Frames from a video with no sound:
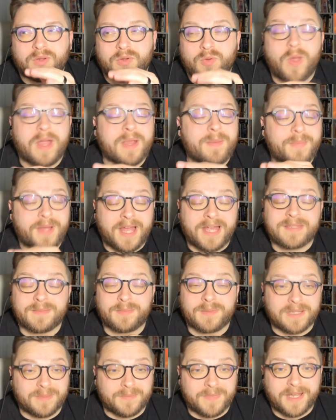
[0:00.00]
quite
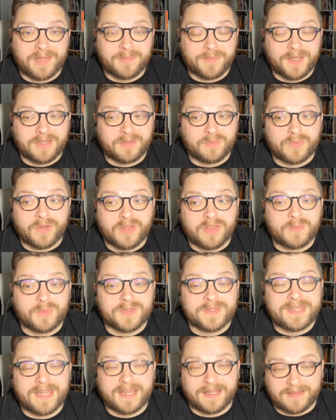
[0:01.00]
possibly in my opinion, one of the
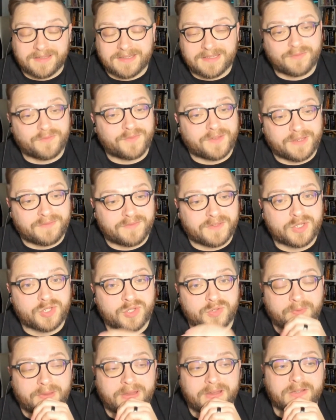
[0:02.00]
most talented fan
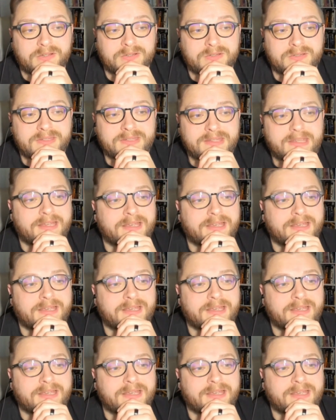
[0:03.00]
fiction writers.